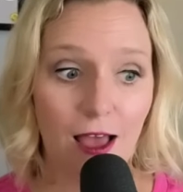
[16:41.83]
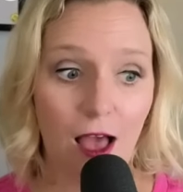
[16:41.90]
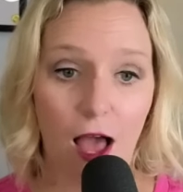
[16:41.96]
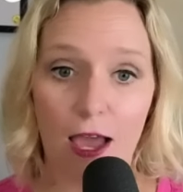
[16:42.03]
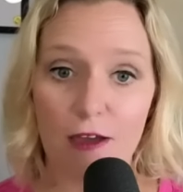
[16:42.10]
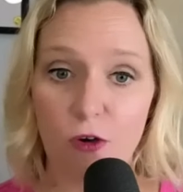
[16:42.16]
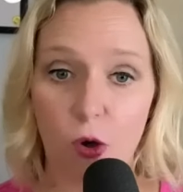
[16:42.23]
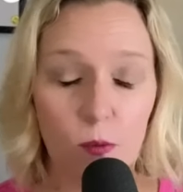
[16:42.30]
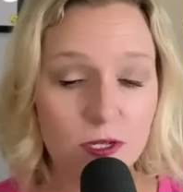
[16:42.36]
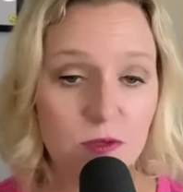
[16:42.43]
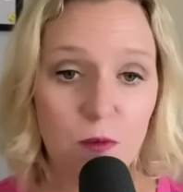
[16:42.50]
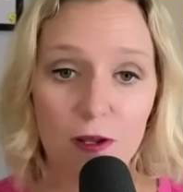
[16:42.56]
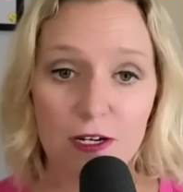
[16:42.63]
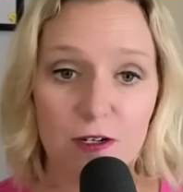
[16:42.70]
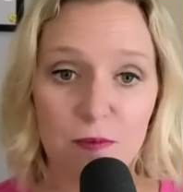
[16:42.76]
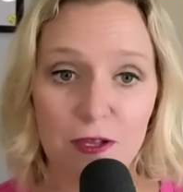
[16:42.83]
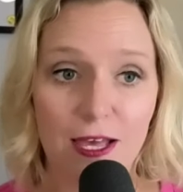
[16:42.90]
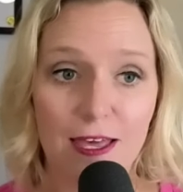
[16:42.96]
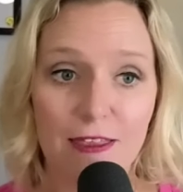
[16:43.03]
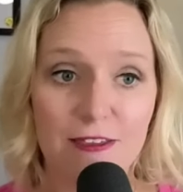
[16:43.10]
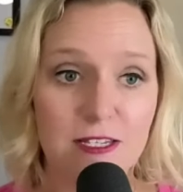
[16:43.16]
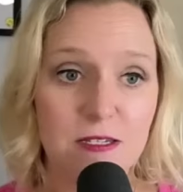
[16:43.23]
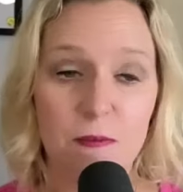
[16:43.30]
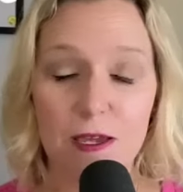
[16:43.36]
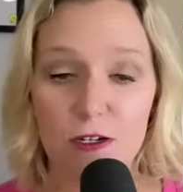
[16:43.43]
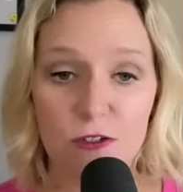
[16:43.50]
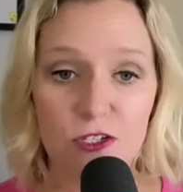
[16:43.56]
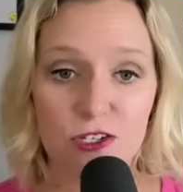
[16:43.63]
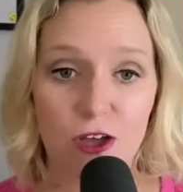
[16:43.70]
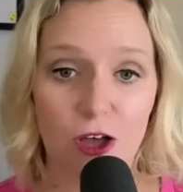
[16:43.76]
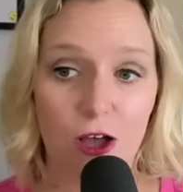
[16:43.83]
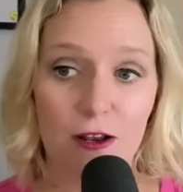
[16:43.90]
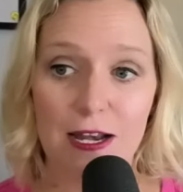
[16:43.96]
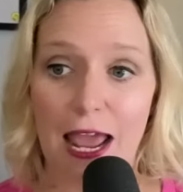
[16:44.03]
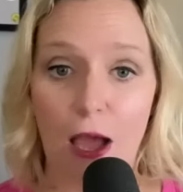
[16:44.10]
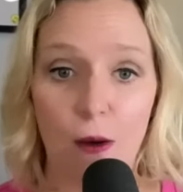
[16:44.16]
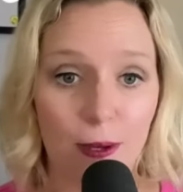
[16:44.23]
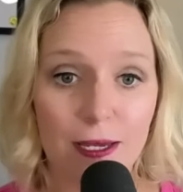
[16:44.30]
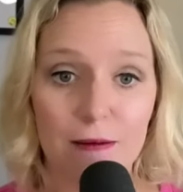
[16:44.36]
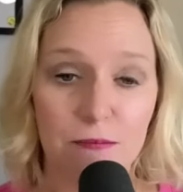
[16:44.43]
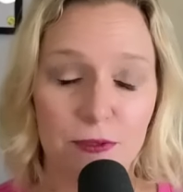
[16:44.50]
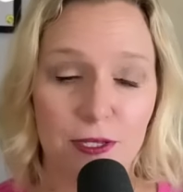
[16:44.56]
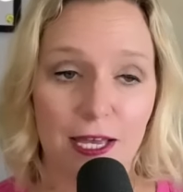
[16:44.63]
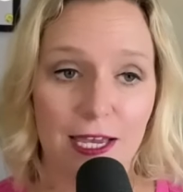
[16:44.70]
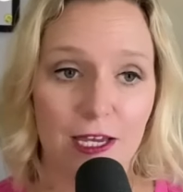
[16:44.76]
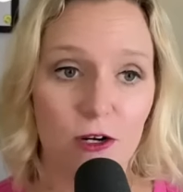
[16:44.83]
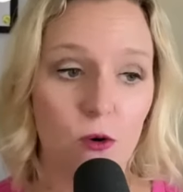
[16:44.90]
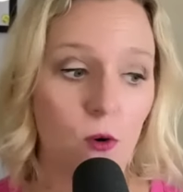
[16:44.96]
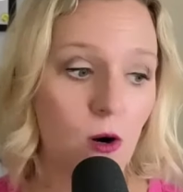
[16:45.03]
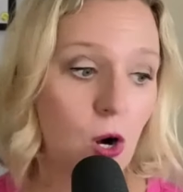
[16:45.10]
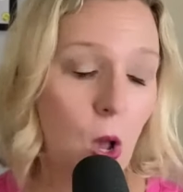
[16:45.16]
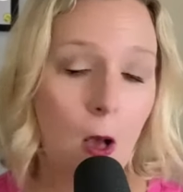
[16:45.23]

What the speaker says: I've always wanted to play this Beatles song. Now I can play it. Or,